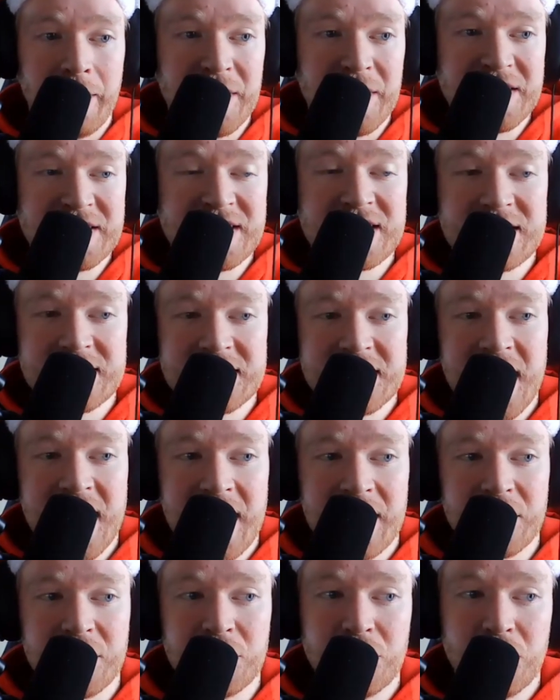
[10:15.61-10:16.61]
This is a
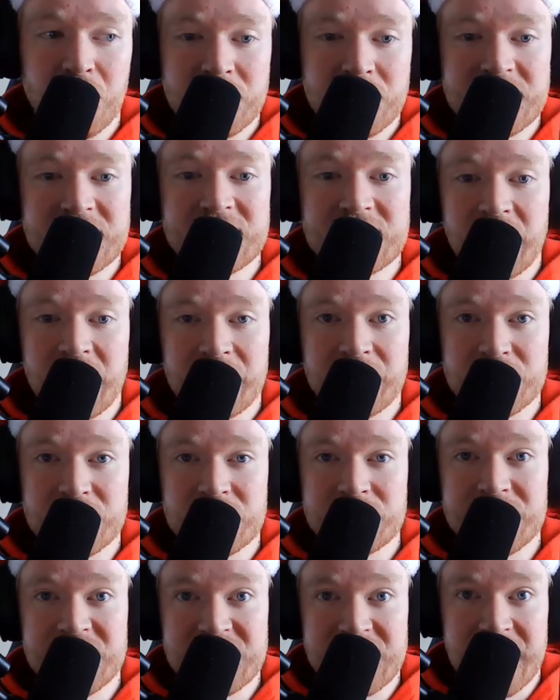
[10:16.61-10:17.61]
dad who wants his daughters
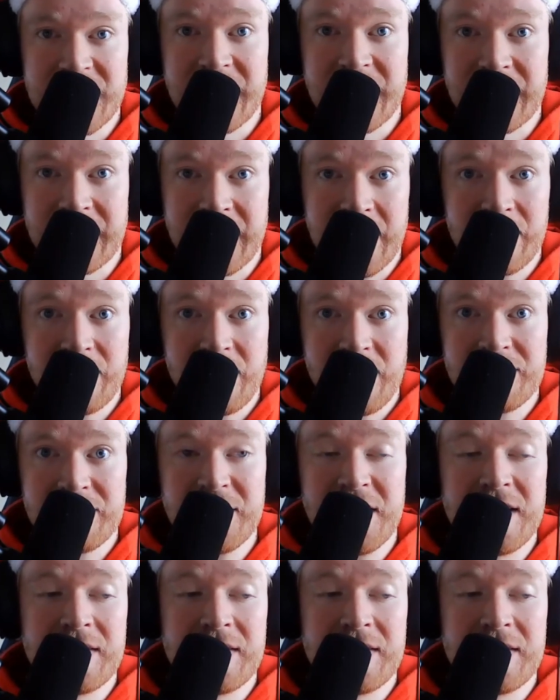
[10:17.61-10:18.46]
to be taken care of,